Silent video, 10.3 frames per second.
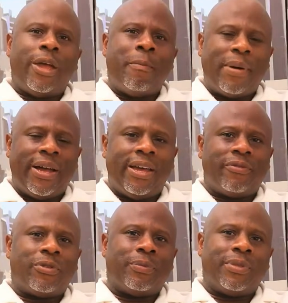empire
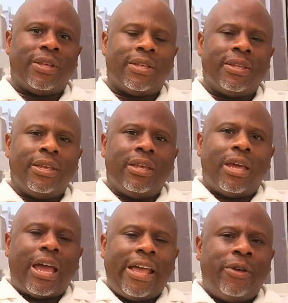from there.
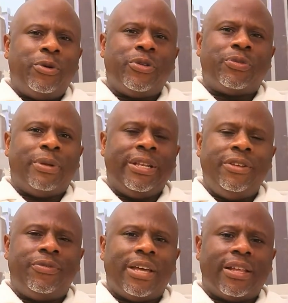I always
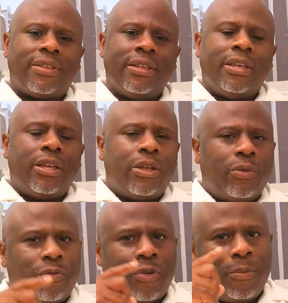believe that
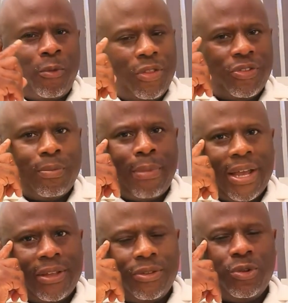from one's
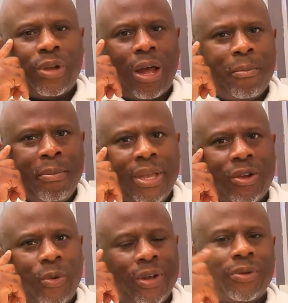mind, you can
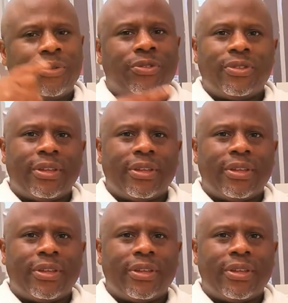make wealth,